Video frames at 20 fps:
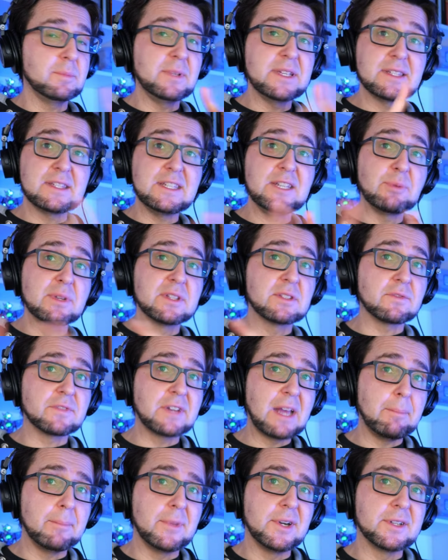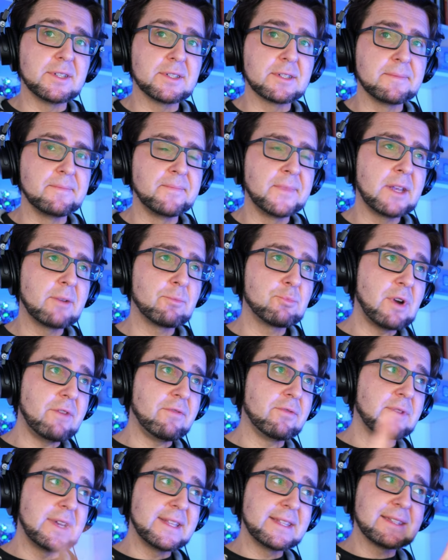to be a sequence of numbers
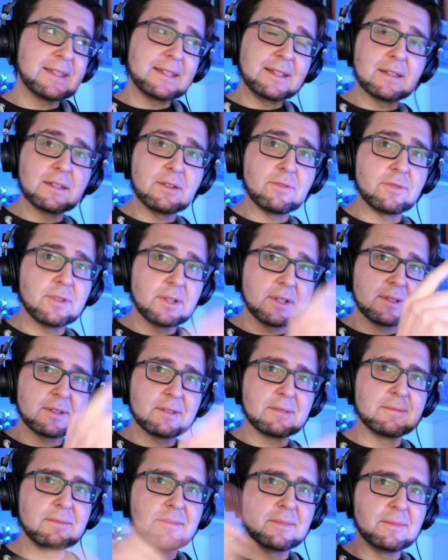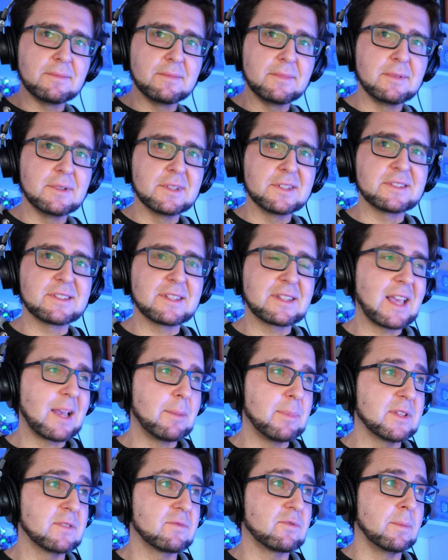referencing the different
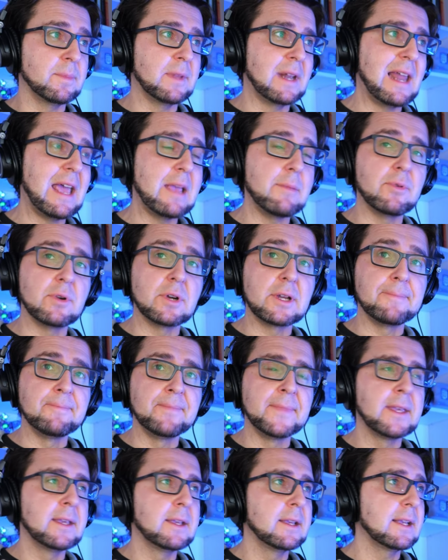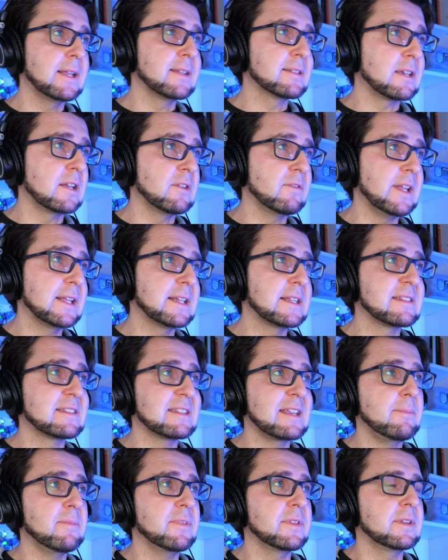segments from the library. It's kind of like the
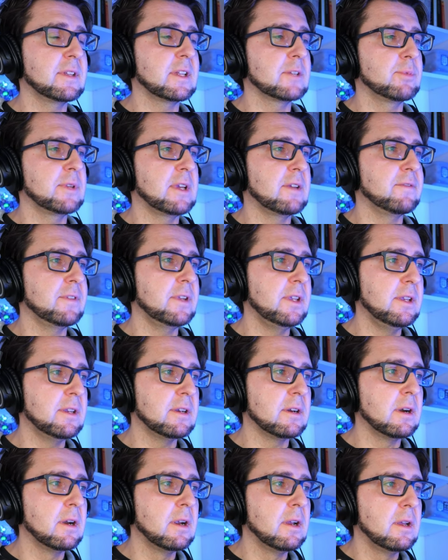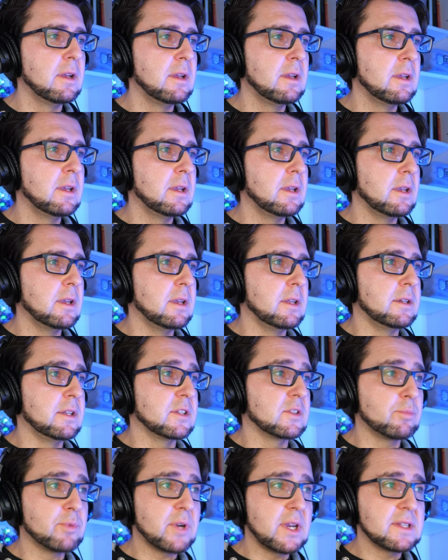same thing that we have here in the
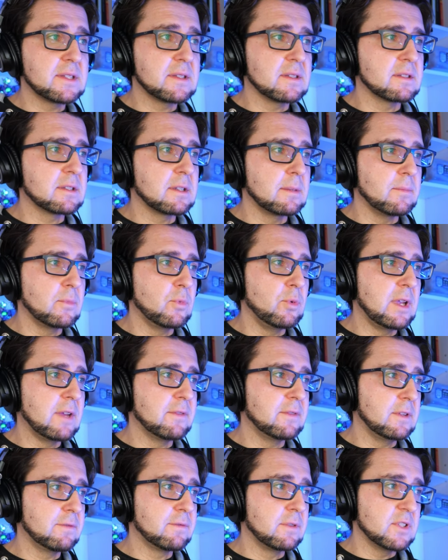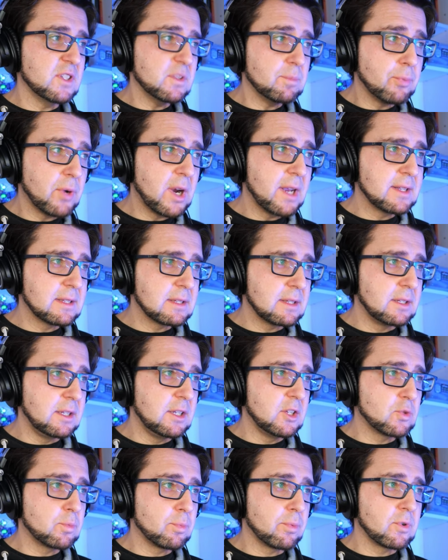sprite system. We have different sprites and
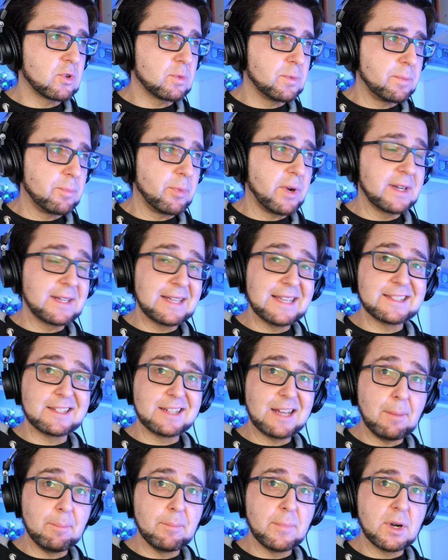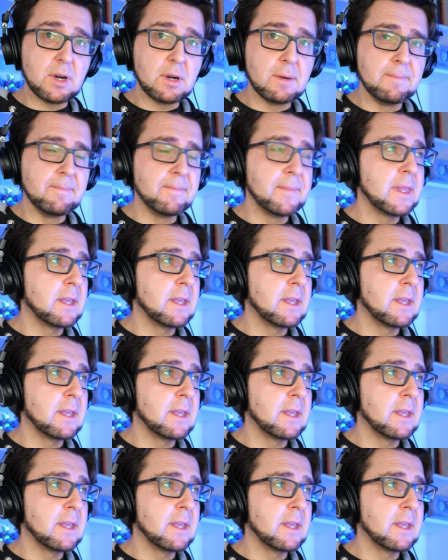each sprite has a number